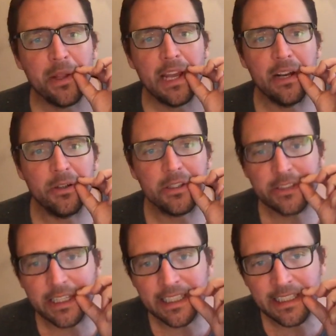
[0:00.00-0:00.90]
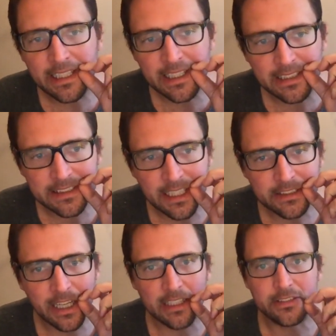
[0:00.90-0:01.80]
And it looked like he needed a
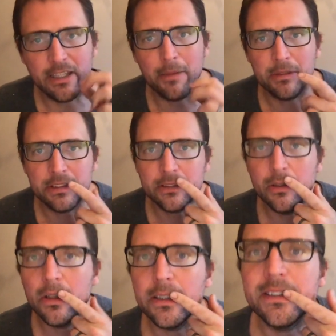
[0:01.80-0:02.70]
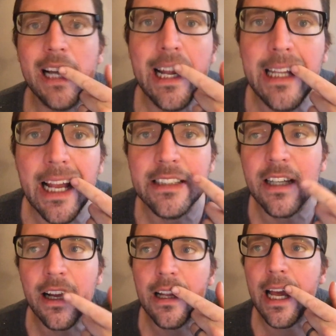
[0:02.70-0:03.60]
stitch on his lip, which is cool because daddy has
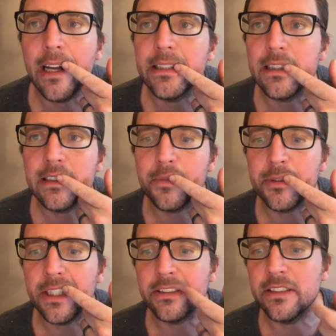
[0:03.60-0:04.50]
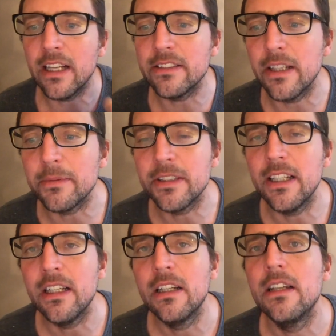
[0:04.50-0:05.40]
uh, had a, some stitches on his lip.
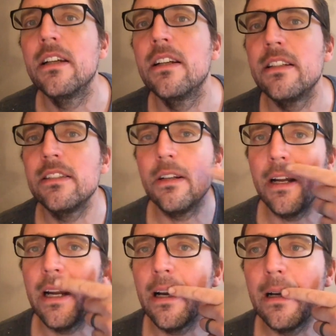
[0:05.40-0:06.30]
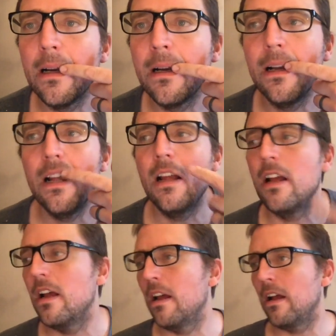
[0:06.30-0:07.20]
See? See right here?
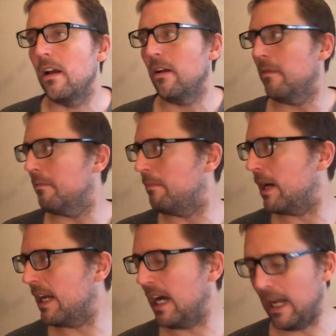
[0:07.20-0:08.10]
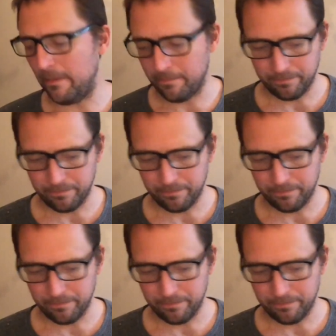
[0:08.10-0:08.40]
But uh,